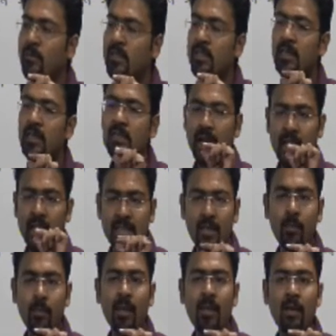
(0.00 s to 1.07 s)
sizable
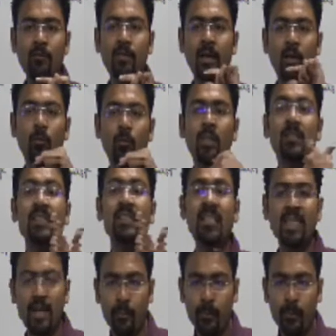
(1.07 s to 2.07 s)
enough that you can see them.